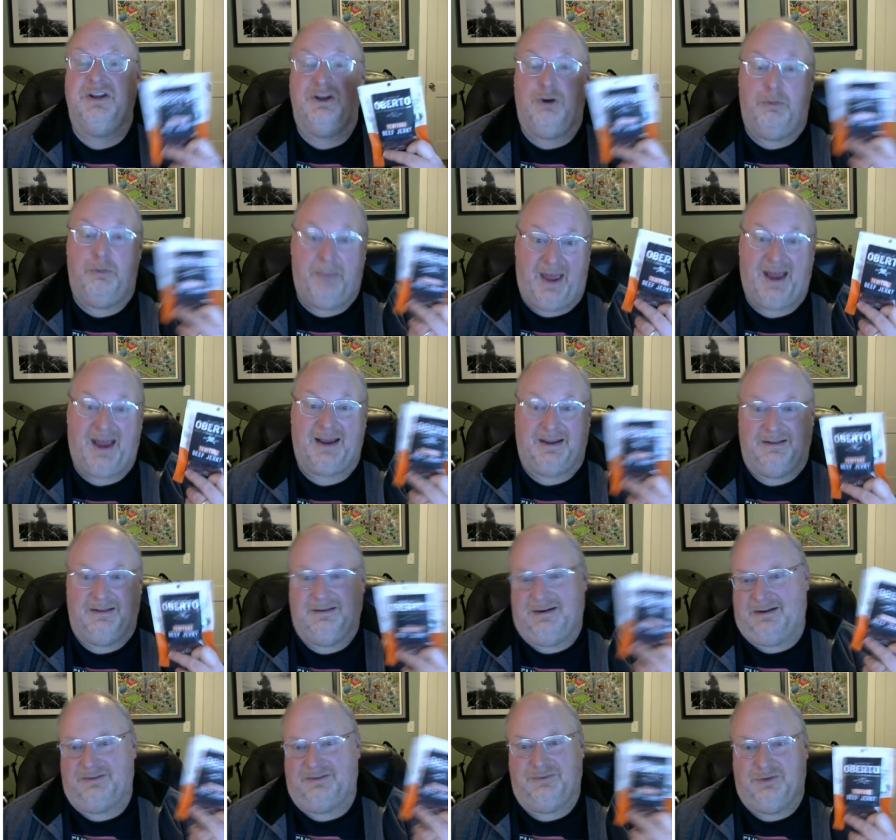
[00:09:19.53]
to go back in the
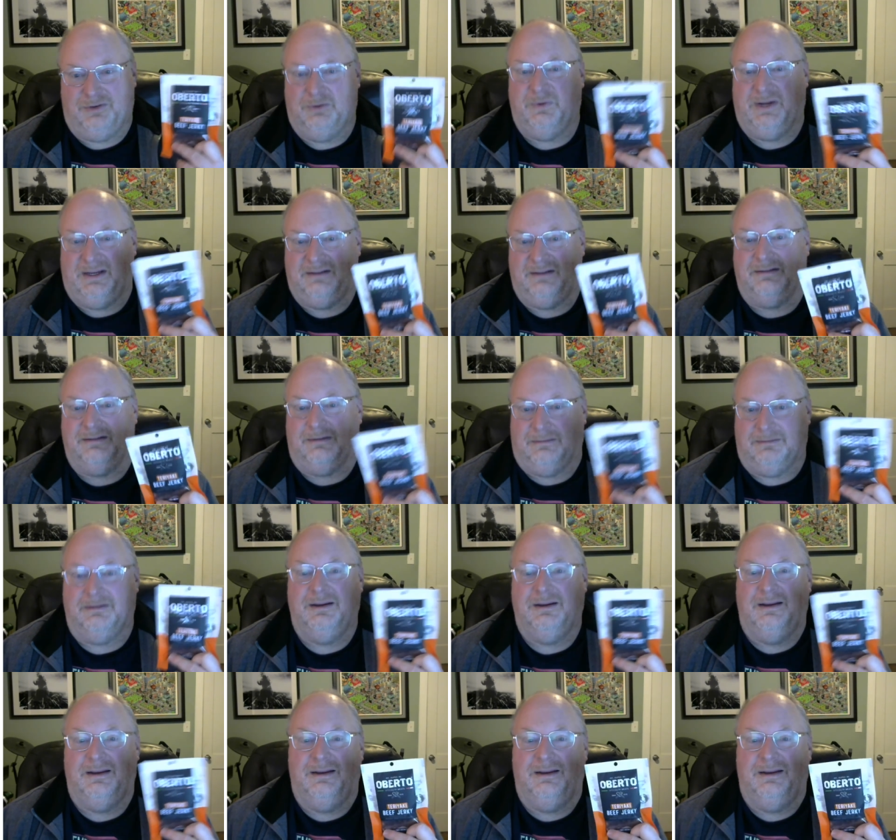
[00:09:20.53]
next few weeks and